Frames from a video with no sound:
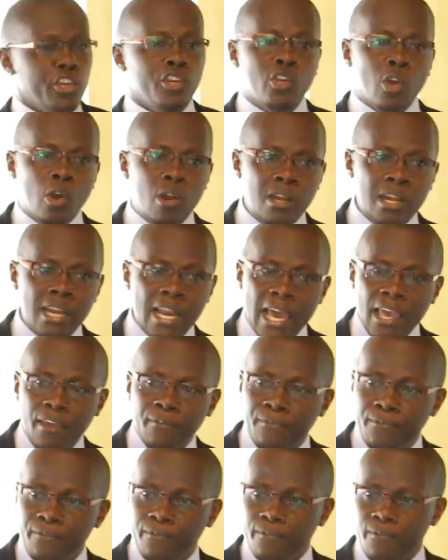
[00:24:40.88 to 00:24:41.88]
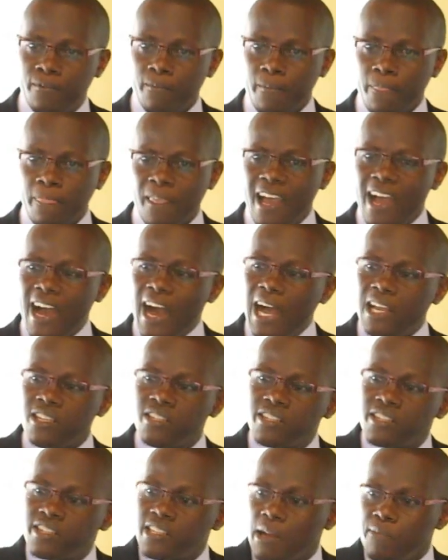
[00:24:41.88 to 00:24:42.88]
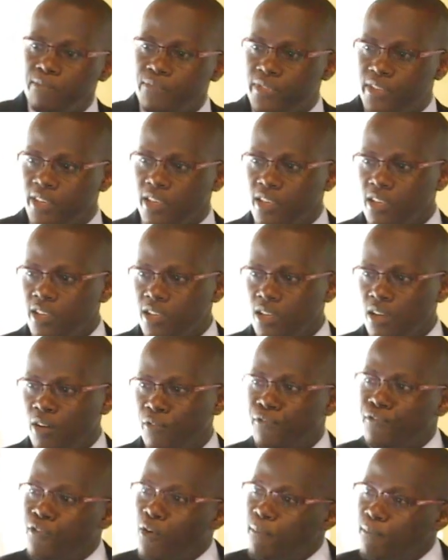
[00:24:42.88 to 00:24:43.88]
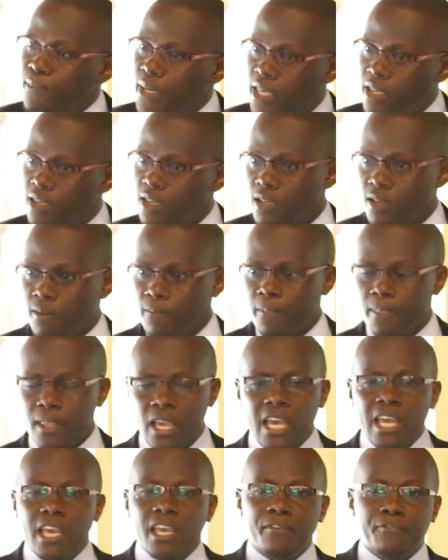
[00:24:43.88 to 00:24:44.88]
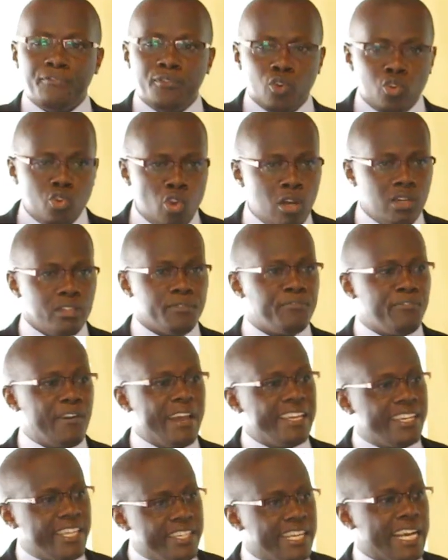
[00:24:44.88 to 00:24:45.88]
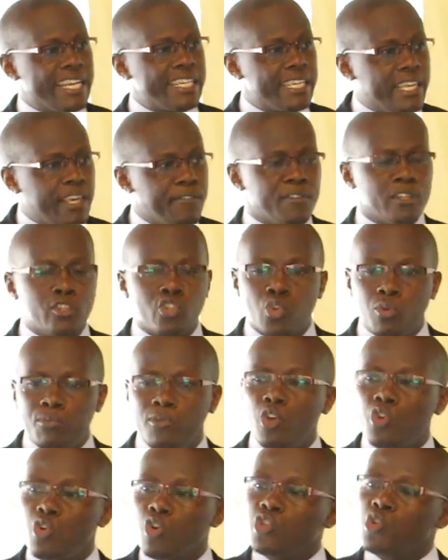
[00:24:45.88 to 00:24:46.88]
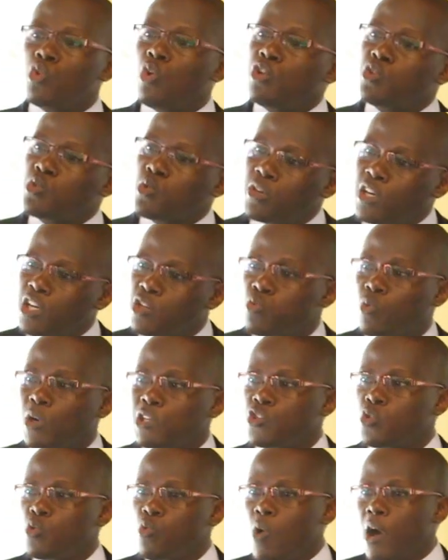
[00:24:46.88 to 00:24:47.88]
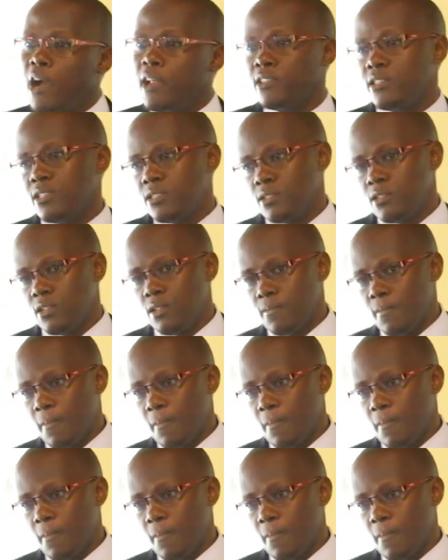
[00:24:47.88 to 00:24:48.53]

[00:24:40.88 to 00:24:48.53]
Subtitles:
Your life has something for me. If you don't find it and give it to me, you're not going to get what you want.